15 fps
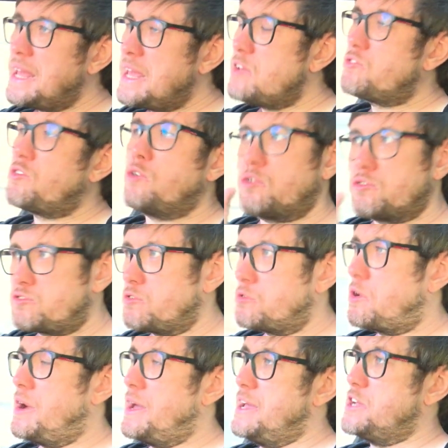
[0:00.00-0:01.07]
Lee has also
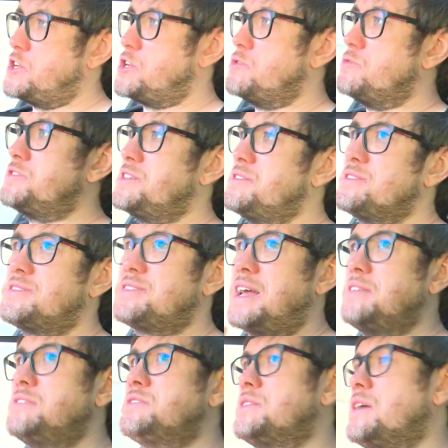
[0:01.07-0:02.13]
got issues in the
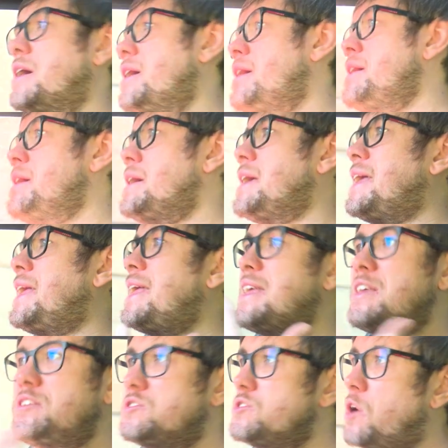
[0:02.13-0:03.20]
sense that
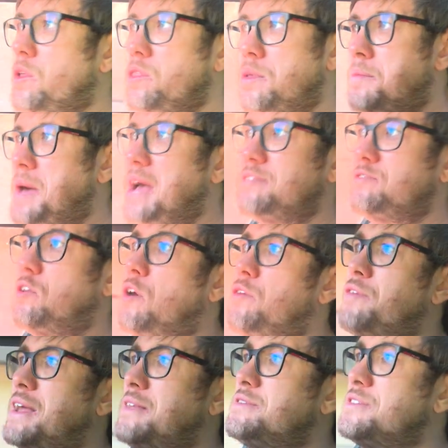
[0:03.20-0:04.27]
he's not the best
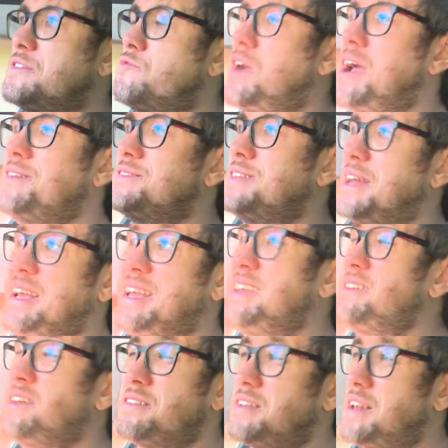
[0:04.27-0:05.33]
offensive wrestler. He
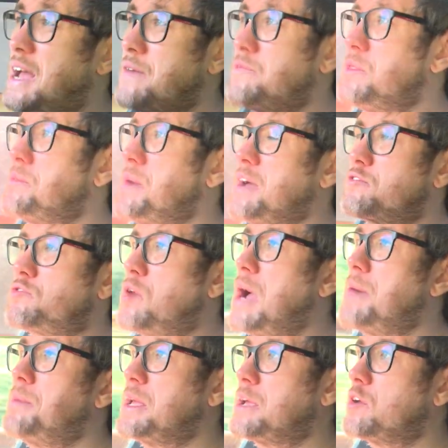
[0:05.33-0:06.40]
doesn't have the best
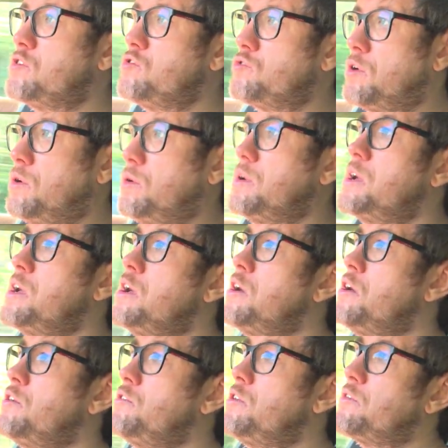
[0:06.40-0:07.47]
grappling control.
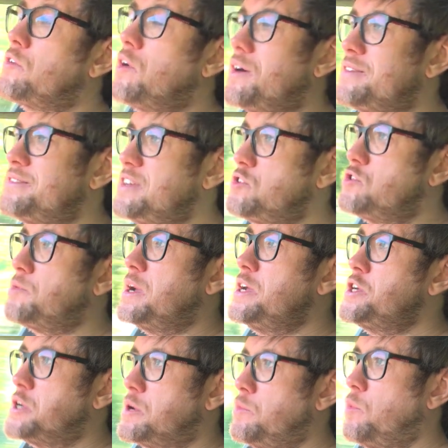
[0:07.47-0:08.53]
So you've got a
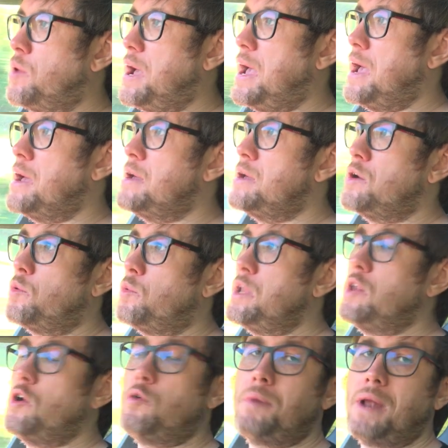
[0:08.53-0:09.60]
situation where we
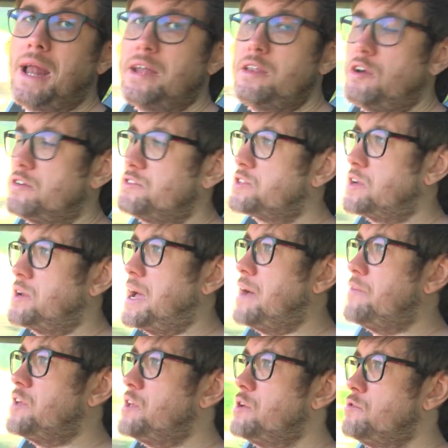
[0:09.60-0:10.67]
know Bolaños is going to
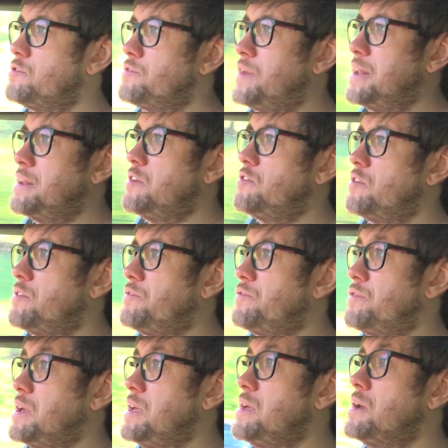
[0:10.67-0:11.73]
have a huge advantage on the
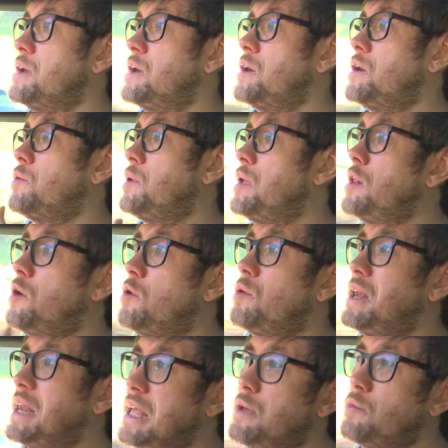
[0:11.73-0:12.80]
feet. We know
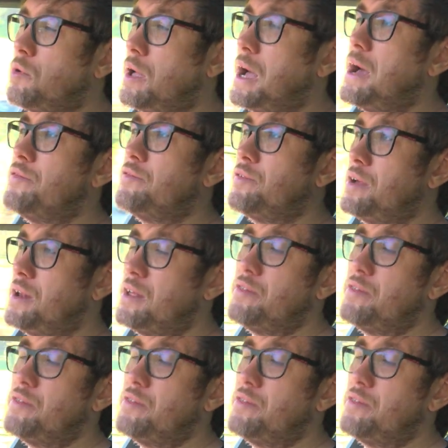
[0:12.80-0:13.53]
Lee will have an